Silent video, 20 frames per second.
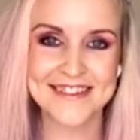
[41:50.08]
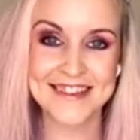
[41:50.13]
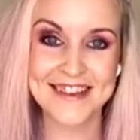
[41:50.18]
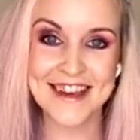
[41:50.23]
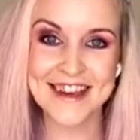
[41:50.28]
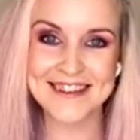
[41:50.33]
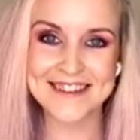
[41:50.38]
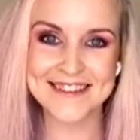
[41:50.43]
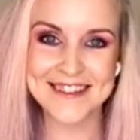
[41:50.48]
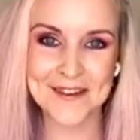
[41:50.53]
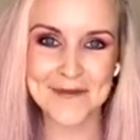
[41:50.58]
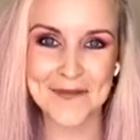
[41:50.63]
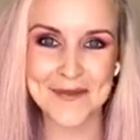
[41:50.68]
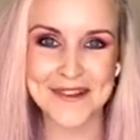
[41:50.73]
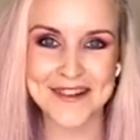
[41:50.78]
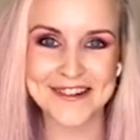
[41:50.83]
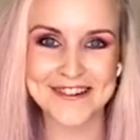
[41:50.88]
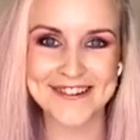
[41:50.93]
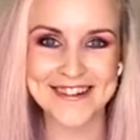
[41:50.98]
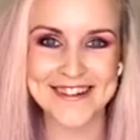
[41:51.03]
yes,
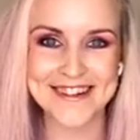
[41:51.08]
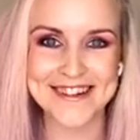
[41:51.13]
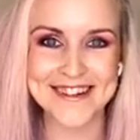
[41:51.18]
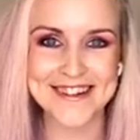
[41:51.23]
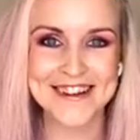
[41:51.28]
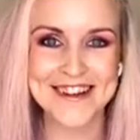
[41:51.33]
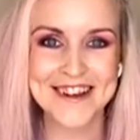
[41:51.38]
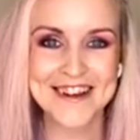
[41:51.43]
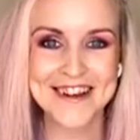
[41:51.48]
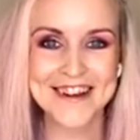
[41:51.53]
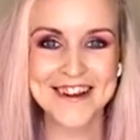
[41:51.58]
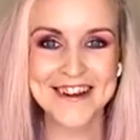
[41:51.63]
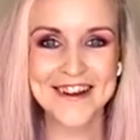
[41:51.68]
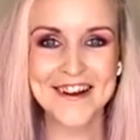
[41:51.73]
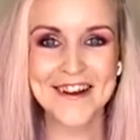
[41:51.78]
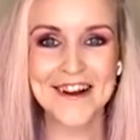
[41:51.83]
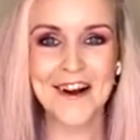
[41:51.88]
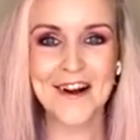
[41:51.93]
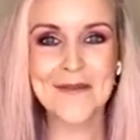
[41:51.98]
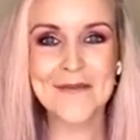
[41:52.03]
absolutely.
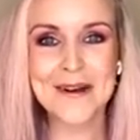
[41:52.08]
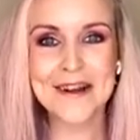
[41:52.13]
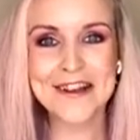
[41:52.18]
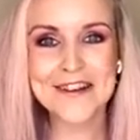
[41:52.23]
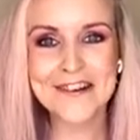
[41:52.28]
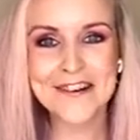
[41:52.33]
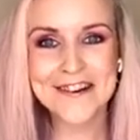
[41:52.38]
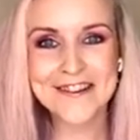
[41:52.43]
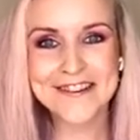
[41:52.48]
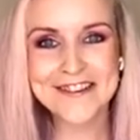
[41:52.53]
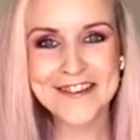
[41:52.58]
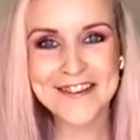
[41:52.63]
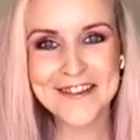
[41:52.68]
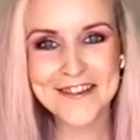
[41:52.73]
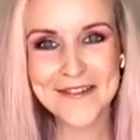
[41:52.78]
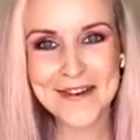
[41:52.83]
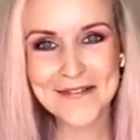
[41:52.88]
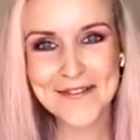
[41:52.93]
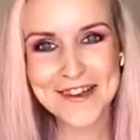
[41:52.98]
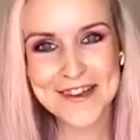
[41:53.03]
Oh my God, do
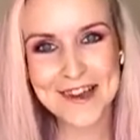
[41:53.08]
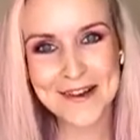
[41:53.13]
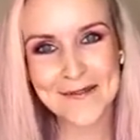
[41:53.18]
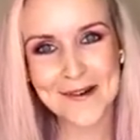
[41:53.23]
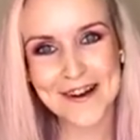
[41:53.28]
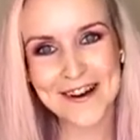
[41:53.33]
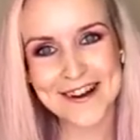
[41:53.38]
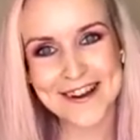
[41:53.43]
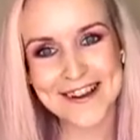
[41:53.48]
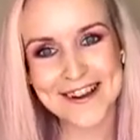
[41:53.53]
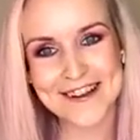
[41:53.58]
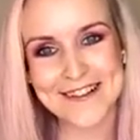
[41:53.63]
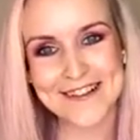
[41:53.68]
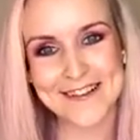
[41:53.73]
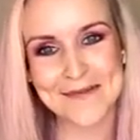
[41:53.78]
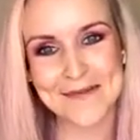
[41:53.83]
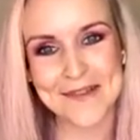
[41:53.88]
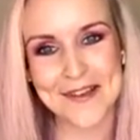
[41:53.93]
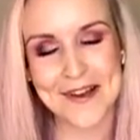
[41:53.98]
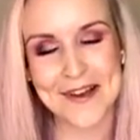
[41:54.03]
you ever get what I get
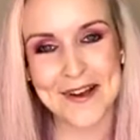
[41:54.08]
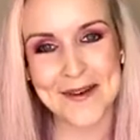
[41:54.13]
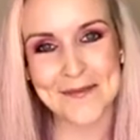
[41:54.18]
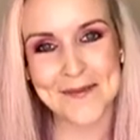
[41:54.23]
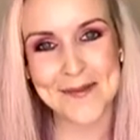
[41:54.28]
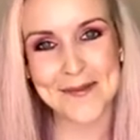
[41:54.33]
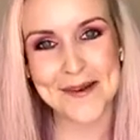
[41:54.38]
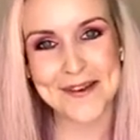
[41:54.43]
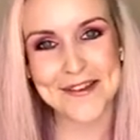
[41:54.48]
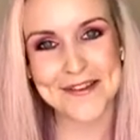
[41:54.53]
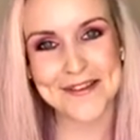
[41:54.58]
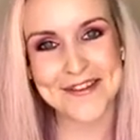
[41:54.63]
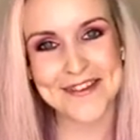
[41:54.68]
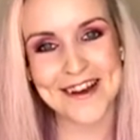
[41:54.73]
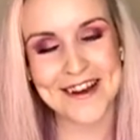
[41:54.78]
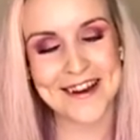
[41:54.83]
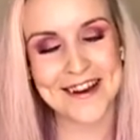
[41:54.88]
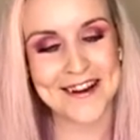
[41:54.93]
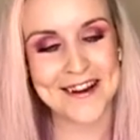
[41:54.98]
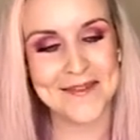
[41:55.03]
sometimes where you
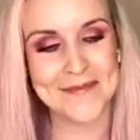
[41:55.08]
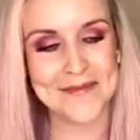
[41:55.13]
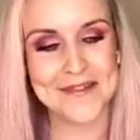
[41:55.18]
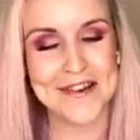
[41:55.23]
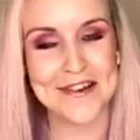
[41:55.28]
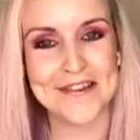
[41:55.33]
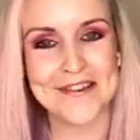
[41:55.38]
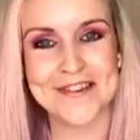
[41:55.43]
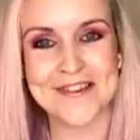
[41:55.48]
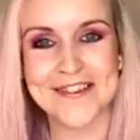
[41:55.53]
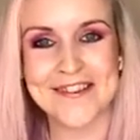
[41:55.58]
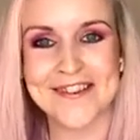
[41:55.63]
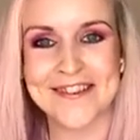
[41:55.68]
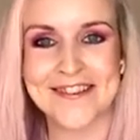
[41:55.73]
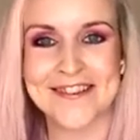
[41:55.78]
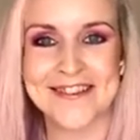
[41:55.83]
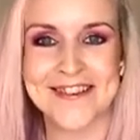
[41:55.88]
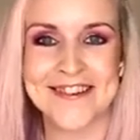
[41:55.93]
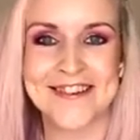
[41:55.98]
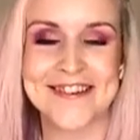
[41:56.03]
get
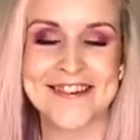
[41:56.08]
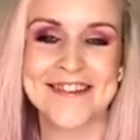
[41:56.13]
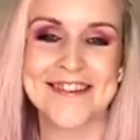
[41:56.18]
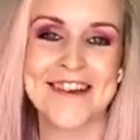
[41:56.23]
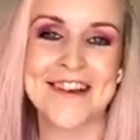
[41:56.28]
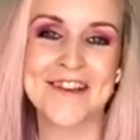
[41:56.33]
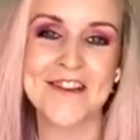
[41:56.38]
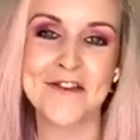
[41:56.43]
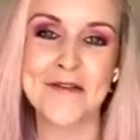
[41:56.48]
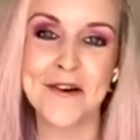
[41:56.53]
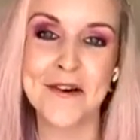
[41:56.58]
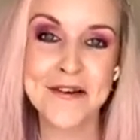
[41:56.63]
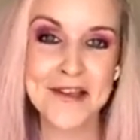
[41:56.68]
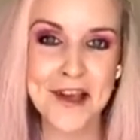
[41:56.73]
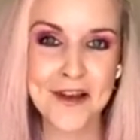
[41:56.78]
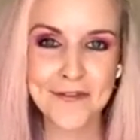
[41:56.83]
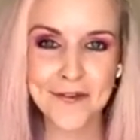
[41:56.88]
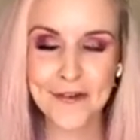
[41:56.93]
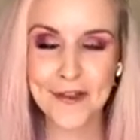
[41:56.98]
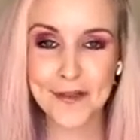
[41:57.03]
dancers that say to you, oh
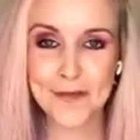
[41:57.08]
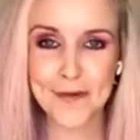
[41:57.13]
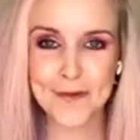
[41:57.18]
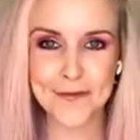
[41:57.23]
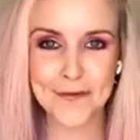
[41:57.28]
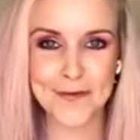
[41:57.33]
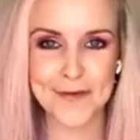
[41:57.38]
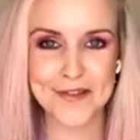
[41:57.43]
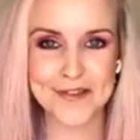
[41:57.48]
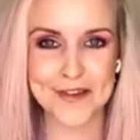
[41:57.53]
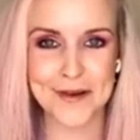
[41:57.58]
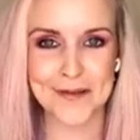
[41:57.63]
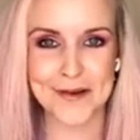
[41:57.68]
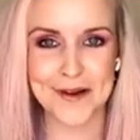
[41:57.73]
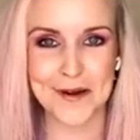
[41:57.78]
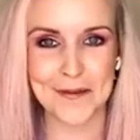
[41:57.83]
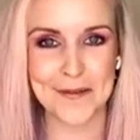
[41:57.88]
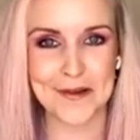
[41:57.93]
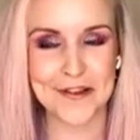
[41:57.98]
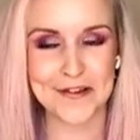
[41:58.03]
yeah, I've got this performance coming
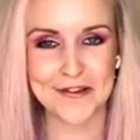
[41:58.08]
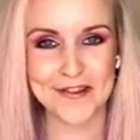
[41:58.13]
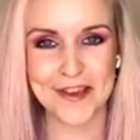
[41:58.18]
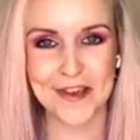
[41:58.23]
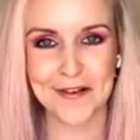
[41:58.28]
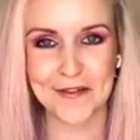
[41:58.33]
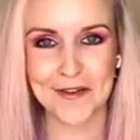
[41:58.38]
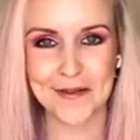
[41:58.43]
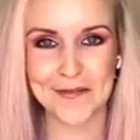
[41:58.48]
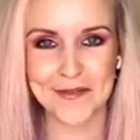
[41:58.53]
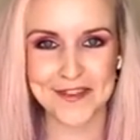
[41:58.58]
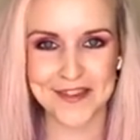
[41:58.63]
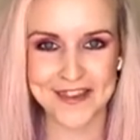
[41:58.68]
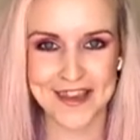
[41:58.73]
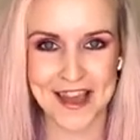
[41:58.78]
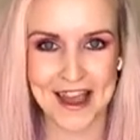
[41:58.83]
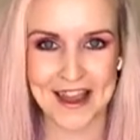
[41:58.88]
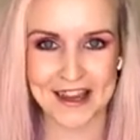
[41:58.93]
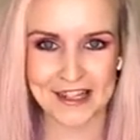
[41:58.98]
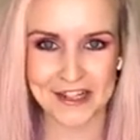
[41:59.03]
up, and you tell them to
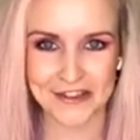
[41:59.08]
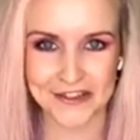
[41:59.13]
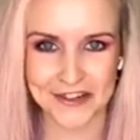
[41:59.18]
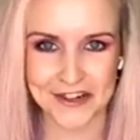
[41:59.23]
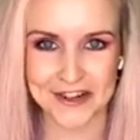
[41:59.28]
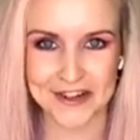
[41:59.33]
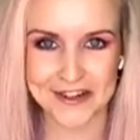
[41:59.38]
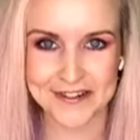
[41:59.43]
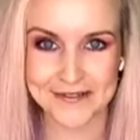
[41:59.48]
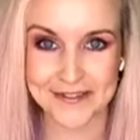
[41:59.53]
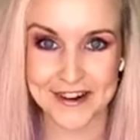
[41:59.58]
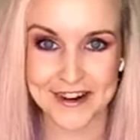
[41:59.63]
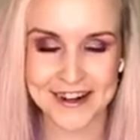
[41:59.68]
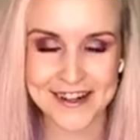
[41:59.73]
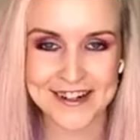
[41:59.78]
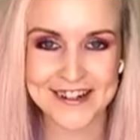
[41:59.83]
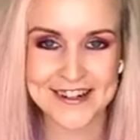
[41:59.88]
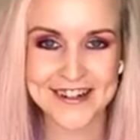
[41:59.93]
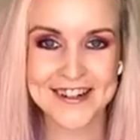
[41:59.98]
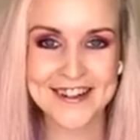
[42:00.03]
get extra,
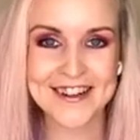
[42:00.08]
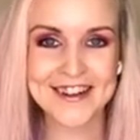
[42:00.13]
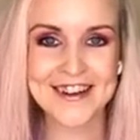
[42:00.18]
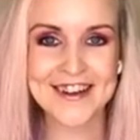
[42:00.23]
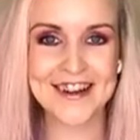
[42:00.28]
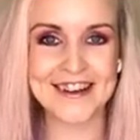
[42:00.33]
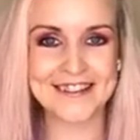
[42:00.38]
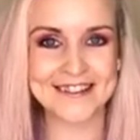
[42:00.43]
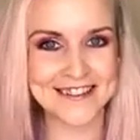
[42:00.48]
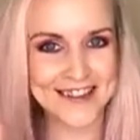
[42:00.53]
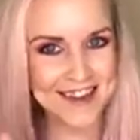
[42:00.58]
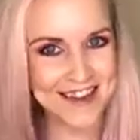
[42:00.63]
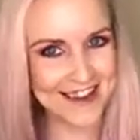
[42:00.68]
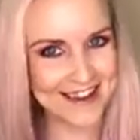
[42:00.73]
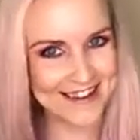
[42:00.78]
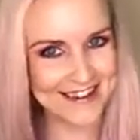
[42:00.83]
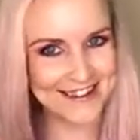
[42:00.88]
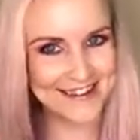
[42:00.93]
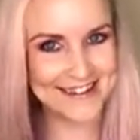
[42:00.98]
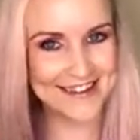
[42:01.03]
right? And
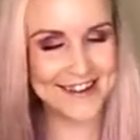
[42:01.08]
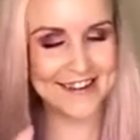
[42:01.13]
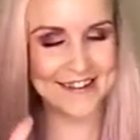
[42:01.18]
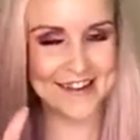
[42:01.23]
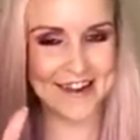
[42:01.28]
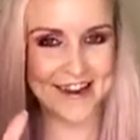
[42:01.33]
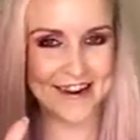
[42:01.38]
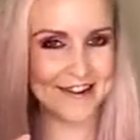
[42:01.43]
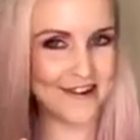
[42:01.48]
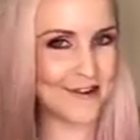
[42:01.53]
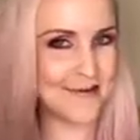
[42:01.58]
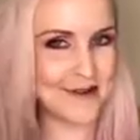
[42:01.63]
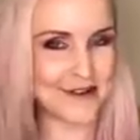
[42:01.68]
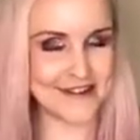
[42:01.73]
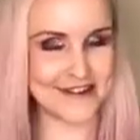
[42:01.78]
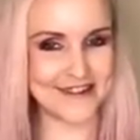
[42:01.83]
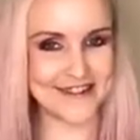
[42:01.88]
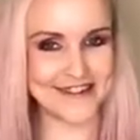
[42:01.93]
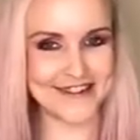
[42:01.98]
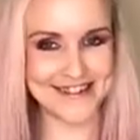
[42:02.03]
then, oh my
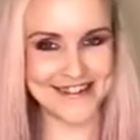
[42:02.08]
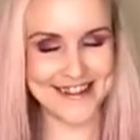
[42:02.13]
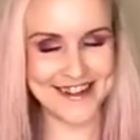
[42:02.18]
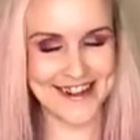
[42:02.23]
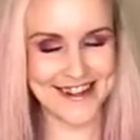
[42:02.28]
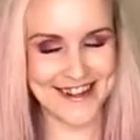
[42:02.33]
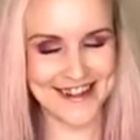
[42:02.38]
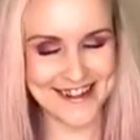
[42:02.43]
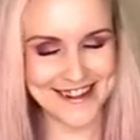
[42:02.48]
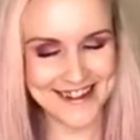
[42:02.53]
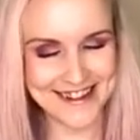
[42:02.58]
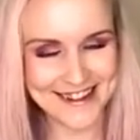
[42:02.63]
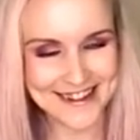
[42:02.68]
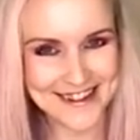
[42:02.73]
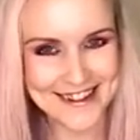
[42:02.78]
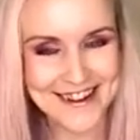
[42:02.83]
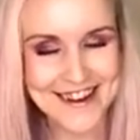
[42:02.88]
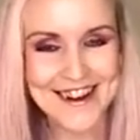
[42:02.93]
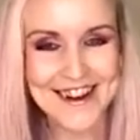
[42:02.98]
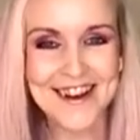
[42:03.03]
God,
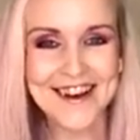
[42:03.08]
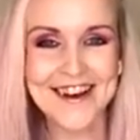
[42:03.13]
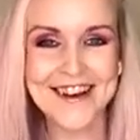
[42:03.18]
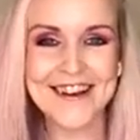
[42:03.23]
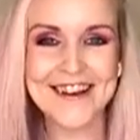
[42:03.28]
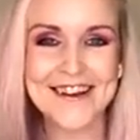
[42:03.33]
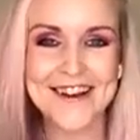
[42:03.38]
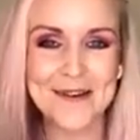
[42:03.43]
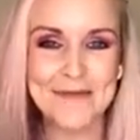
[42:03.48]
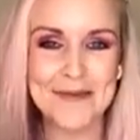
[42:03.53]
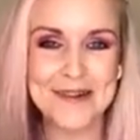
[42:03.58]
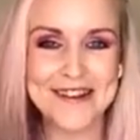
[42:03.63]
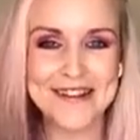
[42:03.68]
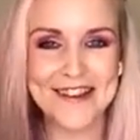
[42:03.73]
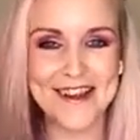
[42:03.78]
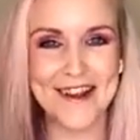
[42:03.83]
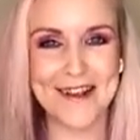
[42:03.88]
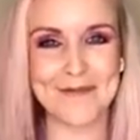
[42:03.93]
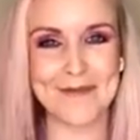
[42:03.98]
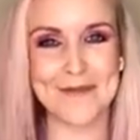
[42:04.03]
a couple of
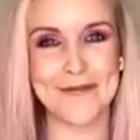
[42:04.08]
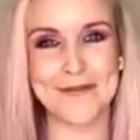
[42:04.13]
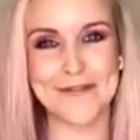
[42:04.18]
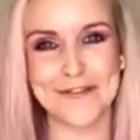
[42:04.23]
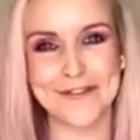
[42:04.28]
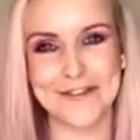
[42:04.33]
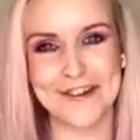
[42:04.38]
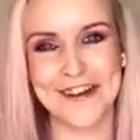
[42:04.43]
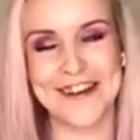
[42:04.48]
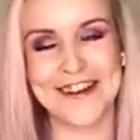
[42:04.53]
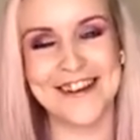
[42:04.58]
days before